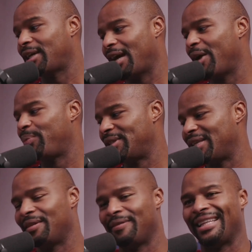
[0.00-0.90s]

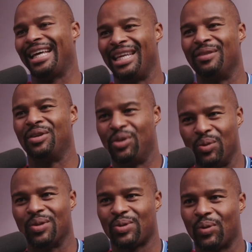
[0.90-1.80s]
the fact that he even knew
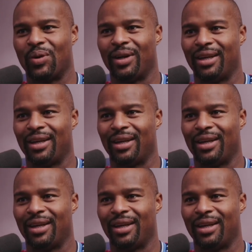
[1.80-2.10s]
the story.